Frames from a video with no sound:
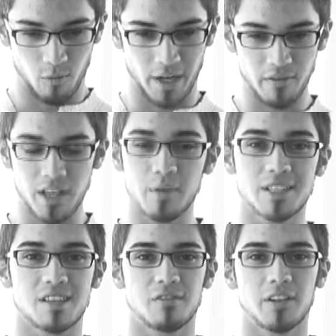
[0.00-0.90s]
Whenever they
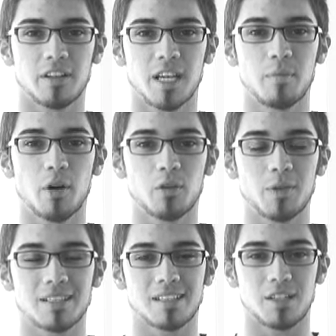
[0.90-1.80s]
went to the field, they both
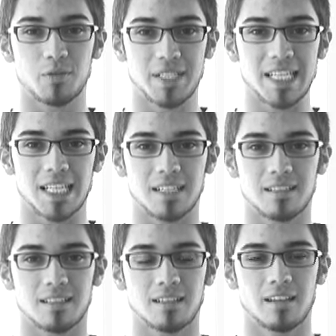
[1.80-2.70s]
went to New Zealand.
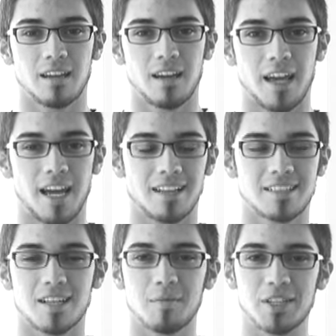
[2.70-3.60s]
And
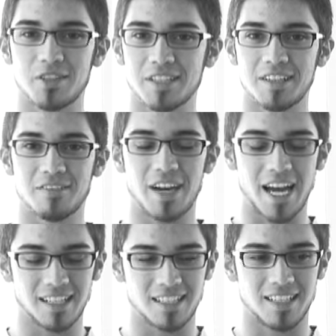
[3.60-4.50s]
some interesting
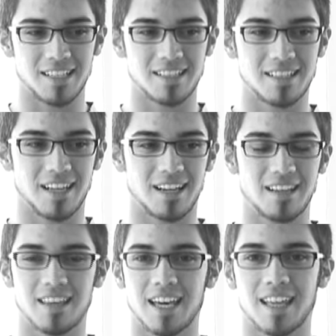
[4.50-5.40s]
fact is
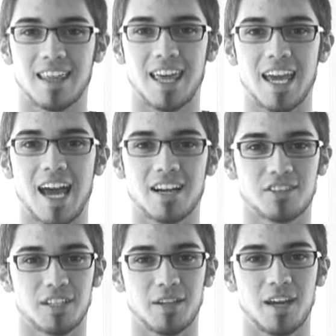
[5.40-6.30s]
that they
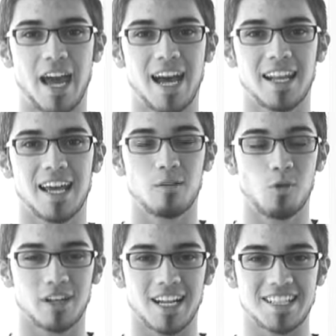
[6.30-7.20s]
actually had Ed
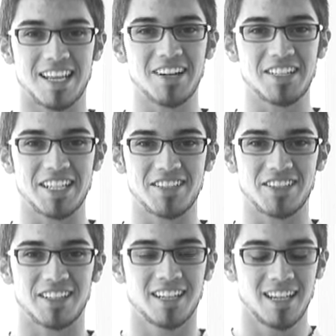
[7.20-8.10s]
Wharton as their
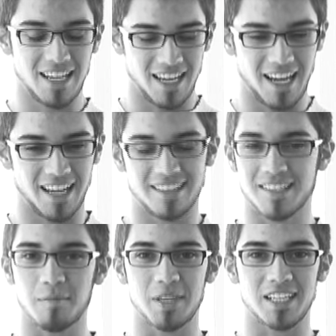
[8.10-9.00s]
teacher, and
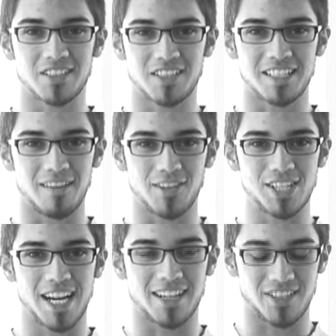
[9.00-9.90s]
some things just never
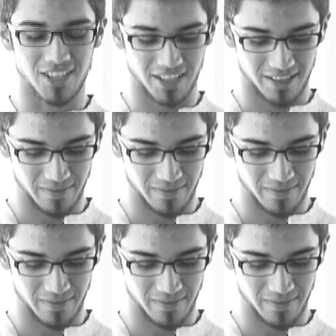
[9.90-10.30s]
change.